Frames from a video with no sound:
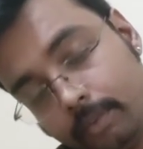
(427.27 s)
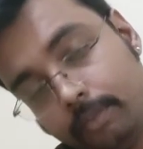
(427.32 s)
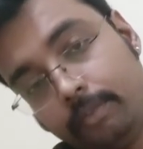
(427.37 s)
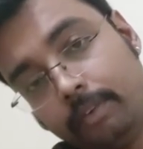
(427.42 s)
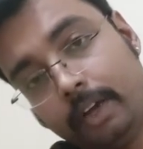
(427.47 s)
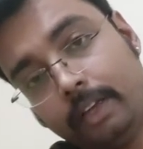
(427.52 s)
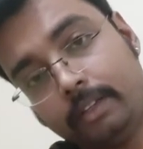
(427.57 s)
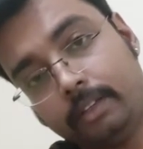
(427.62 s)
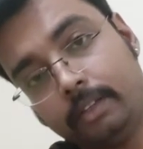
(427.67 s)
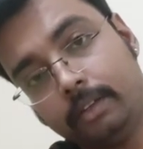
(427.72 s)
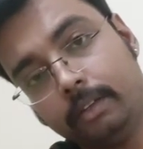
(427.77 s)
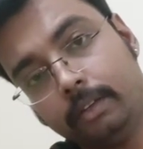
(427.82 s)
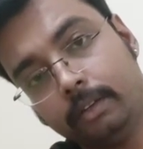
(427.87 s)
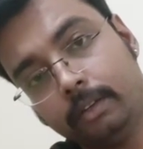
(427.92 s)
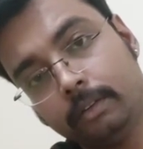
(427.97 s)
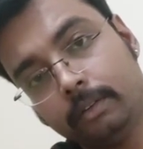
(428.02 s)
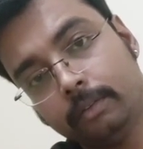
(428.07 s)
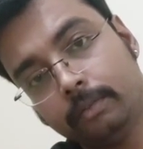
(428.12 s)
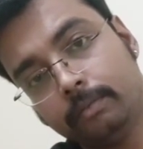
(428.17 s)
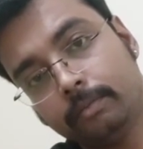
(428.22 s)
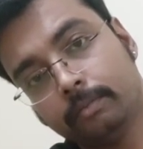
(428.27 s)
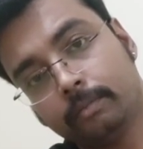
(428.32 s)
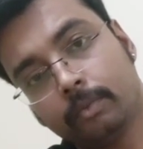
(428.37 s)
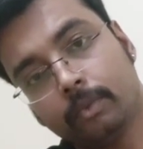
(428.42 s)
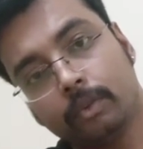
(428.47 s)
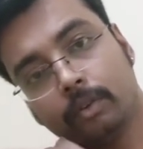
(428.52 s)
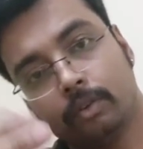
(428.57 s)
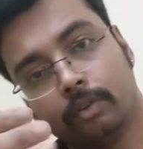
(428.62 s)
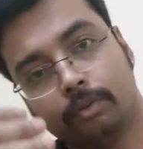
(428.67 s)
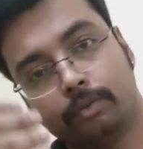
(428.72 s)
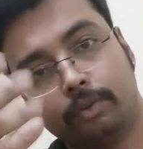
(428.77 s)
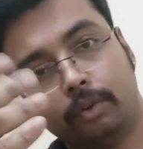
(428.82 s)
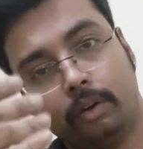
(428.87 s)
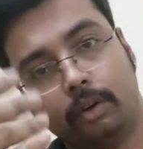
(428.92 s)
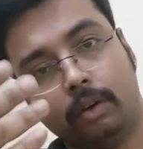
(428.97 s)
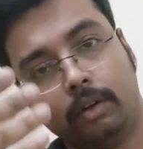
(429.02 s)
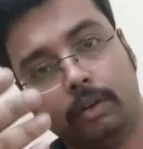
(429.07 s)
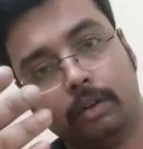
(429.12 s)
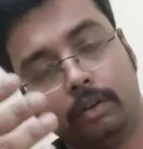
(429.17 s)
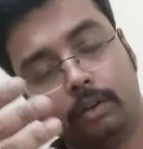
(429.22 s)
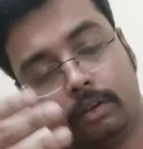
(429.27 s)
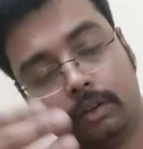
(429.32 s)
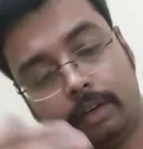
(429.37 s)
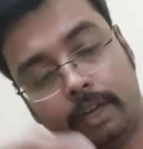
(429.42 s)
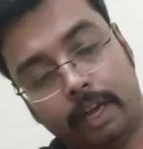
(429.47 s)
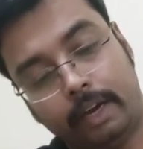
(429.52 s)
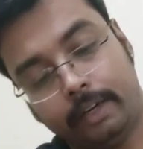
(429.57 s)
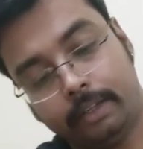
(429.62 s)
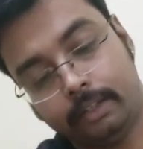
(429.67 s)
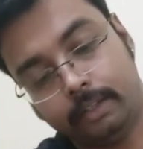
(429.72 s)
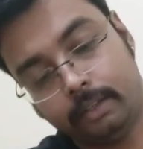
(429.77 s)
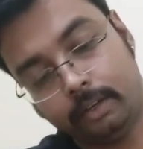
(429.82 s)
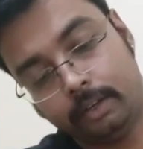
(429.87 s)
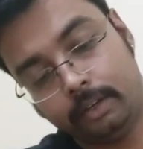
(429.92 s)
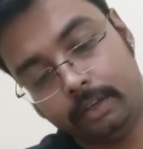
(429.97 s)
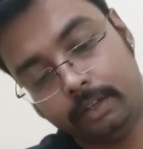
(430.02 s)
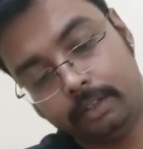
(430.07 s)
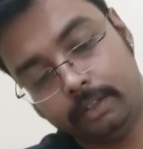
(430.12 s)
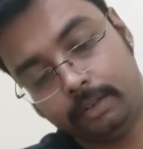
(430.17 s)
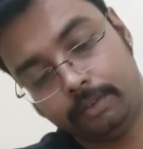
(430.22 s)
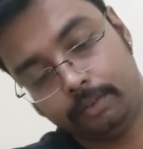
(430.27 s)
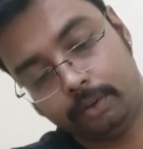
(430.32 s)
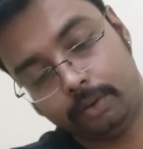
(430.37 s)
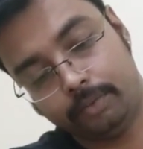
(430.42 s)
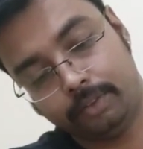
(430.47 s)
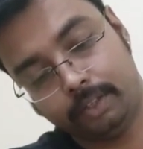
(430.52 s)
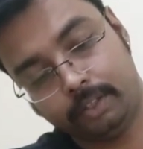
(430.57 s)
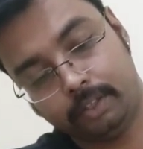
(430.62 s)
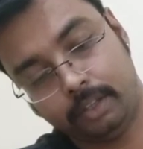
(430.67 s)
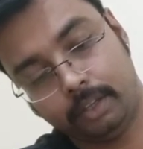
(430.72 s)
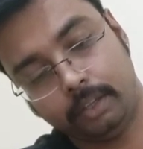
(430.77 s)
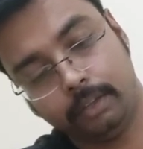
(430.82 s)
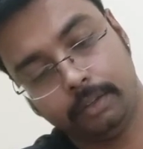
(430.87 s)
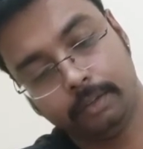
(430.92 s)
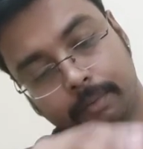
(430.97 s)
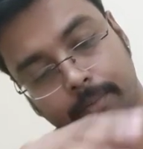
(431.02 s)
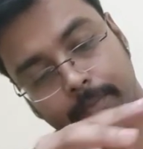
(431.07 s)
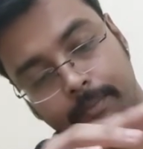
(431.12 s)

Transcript: visor for direct sun rays if you are facing.